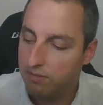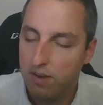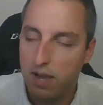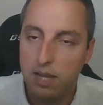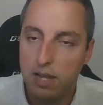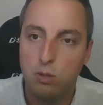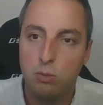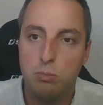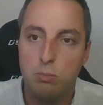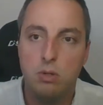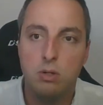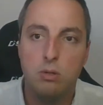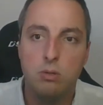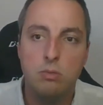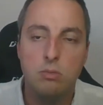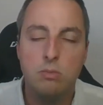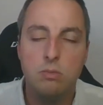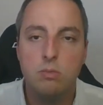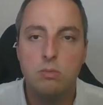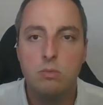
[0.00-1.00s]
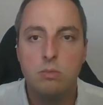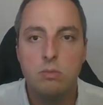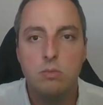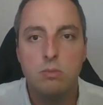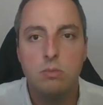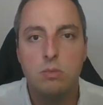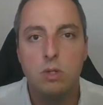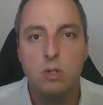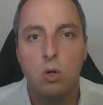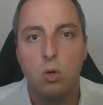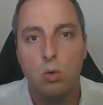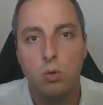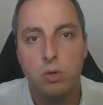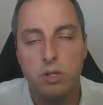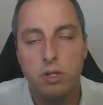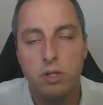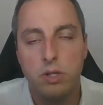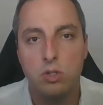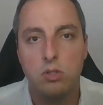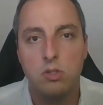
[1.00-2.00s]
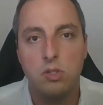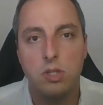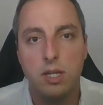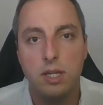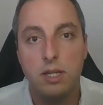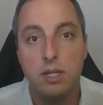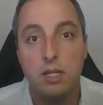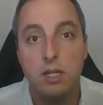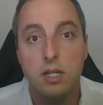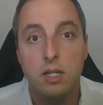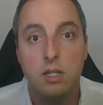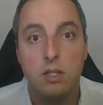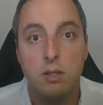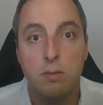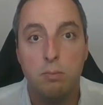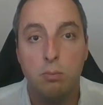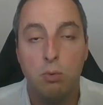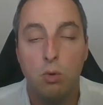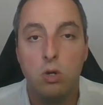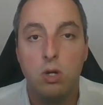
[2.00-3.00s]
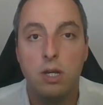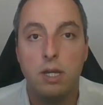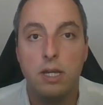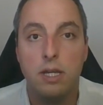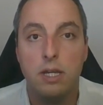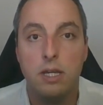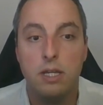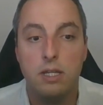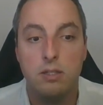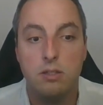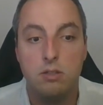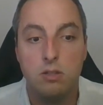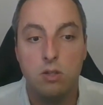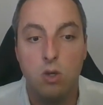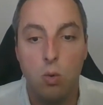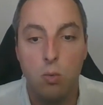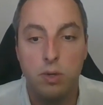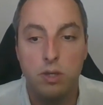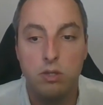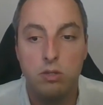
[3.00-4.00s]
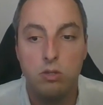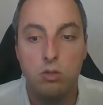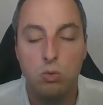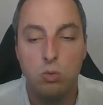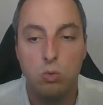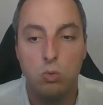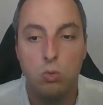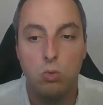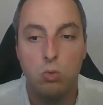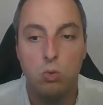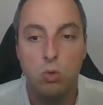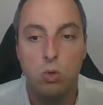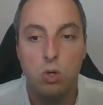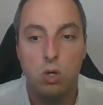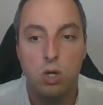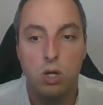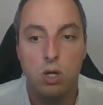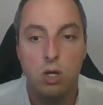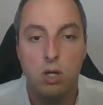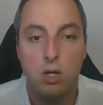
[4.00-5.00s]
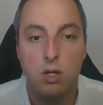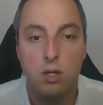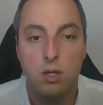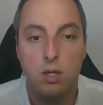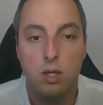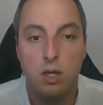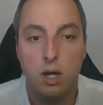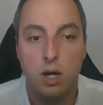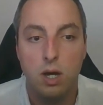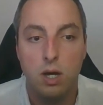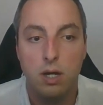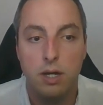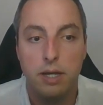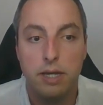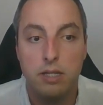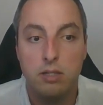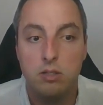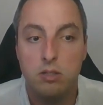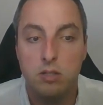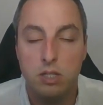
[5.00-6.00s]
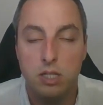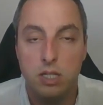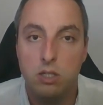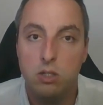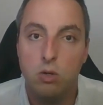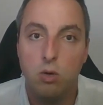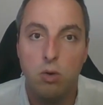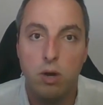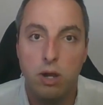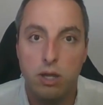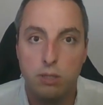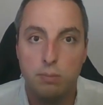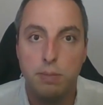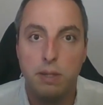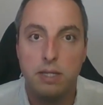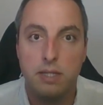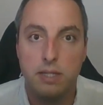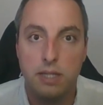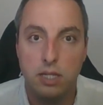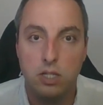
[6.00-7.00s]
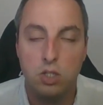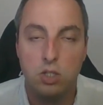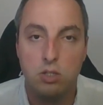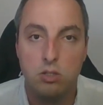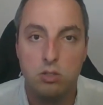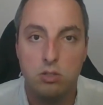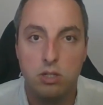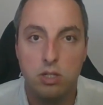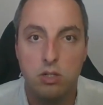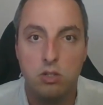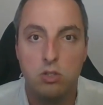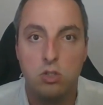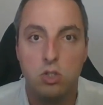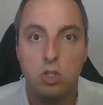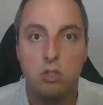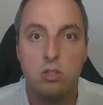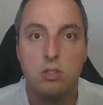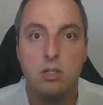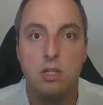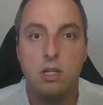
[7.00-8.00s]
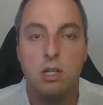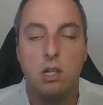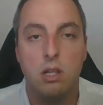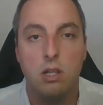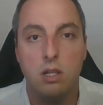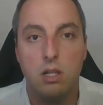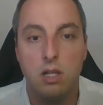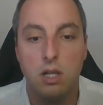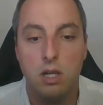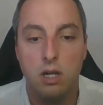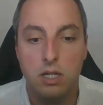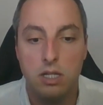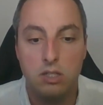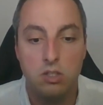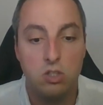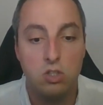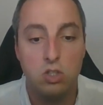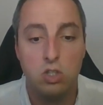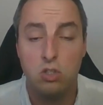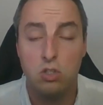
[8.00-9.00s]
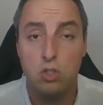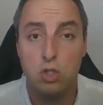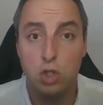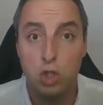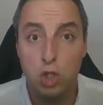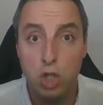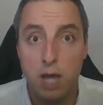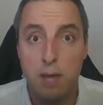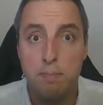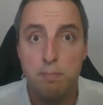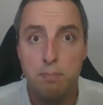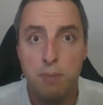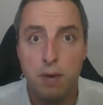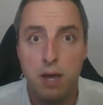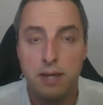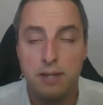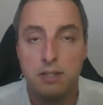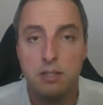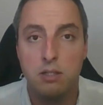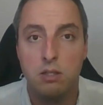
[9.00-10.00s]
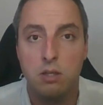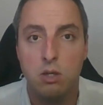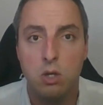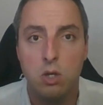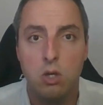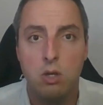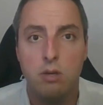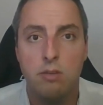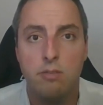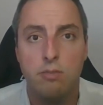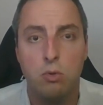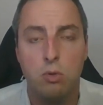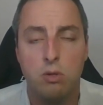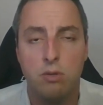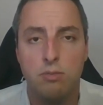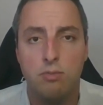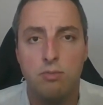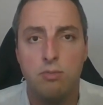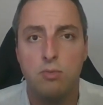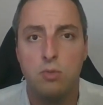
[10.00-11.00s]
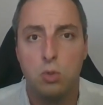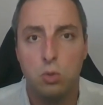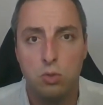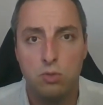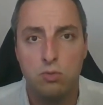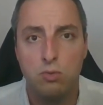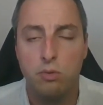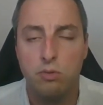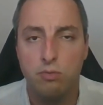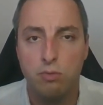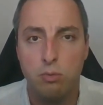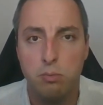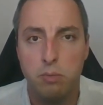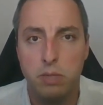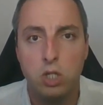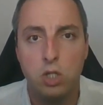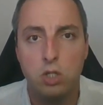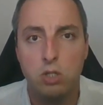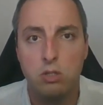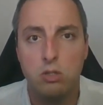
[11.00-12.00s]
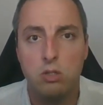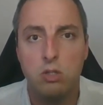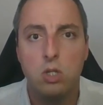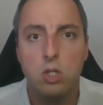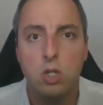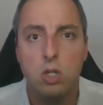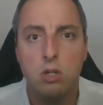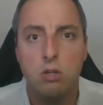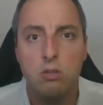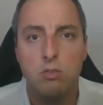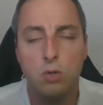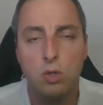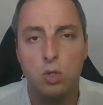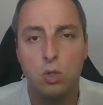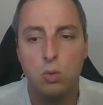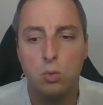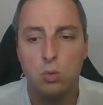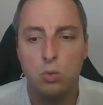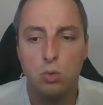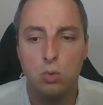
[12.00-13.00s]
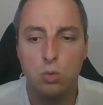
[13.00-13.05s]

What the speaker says: valuable or interesting, the book is going to exceed your expectations. It's just jam-packed full of useful information for you